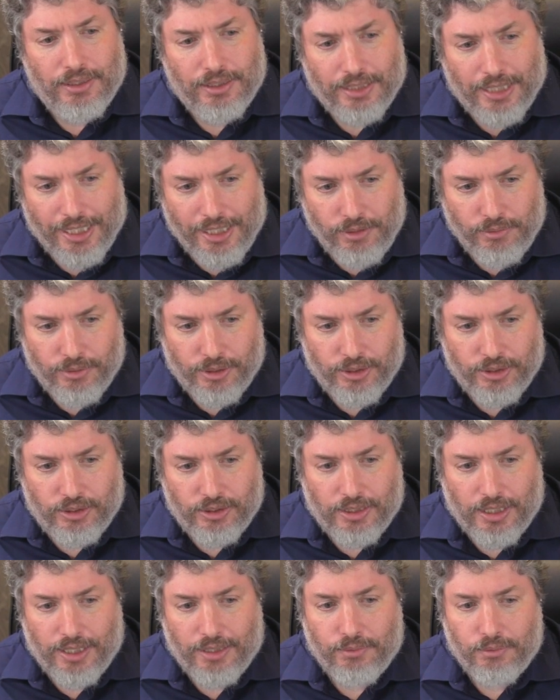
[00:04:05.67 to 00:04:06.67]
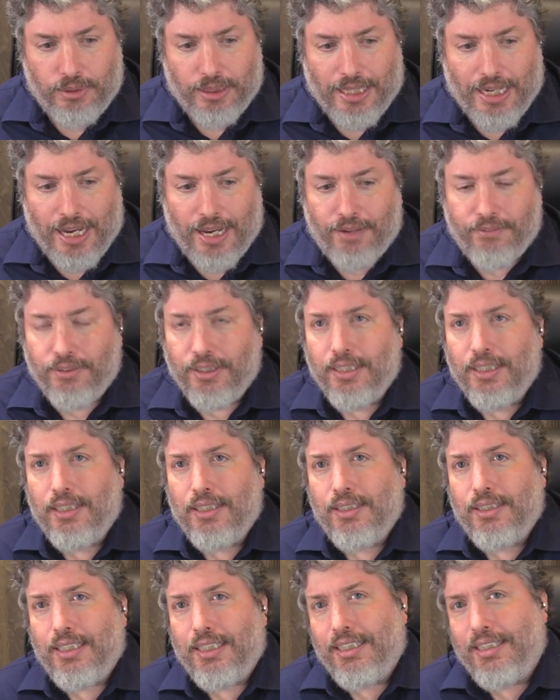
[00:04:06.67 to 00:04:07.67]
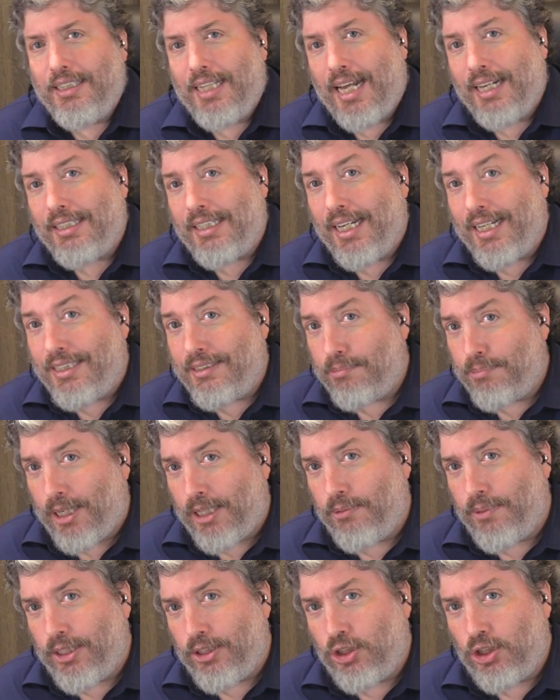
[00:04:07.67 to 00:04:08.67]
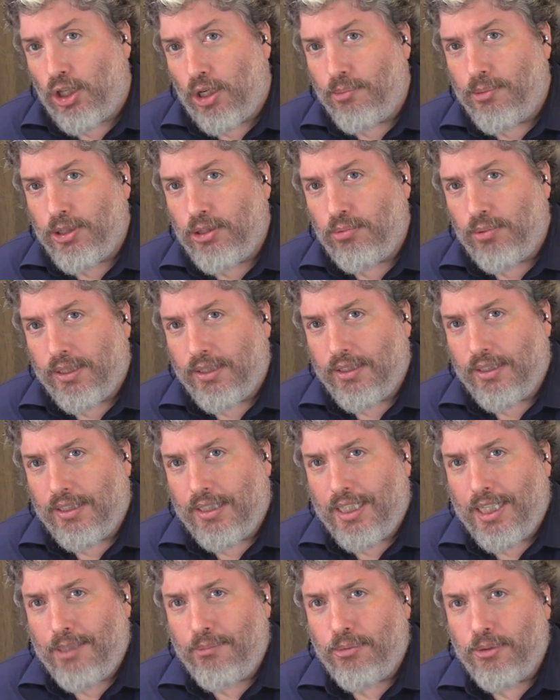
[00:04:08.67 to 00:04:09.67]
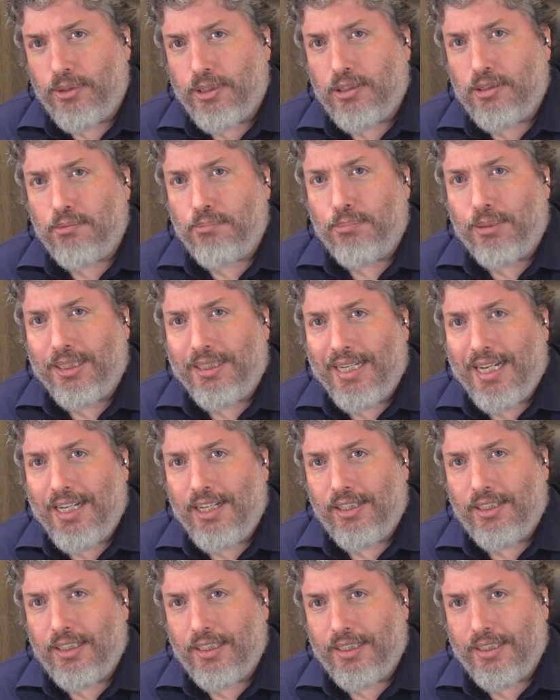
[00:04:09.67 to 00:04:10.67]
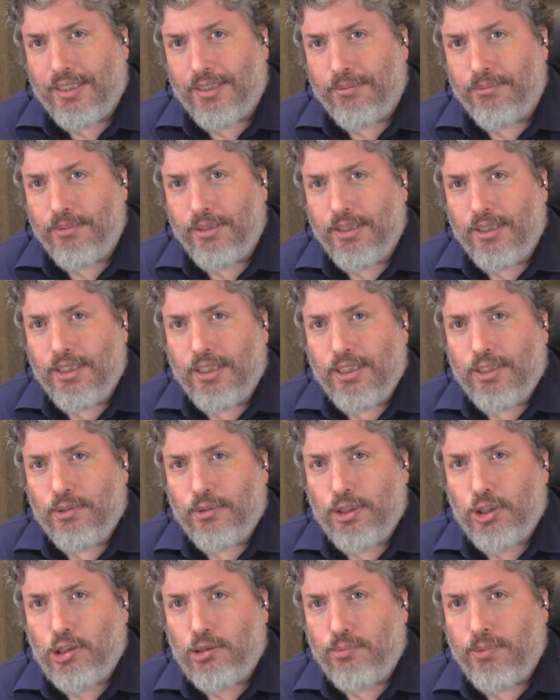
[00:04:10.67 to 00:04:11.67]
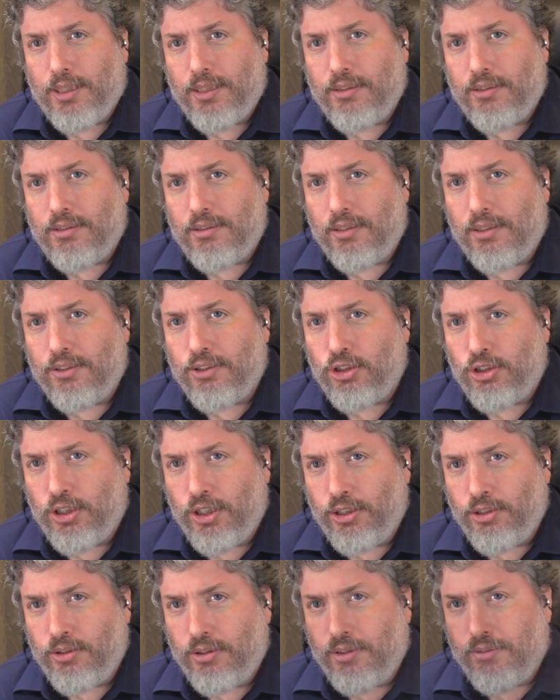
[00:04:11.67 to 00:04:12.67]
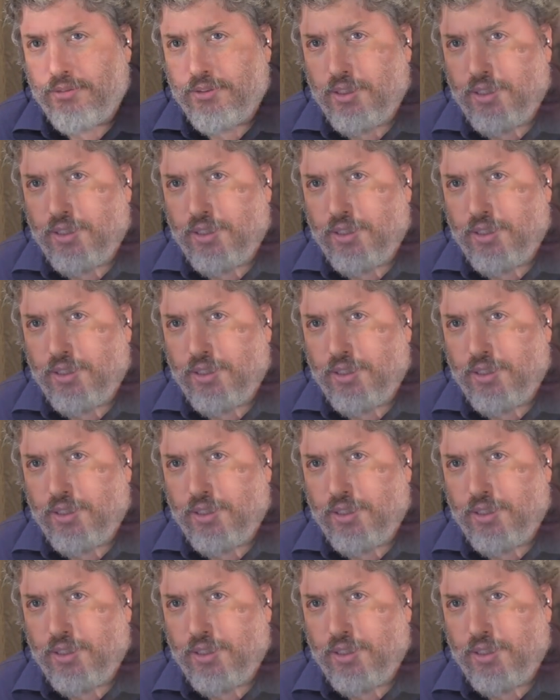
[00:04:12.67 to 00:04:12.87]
language that we have in that case, by the way, Job is written in Hebrew as Bnei Elohim, which means children of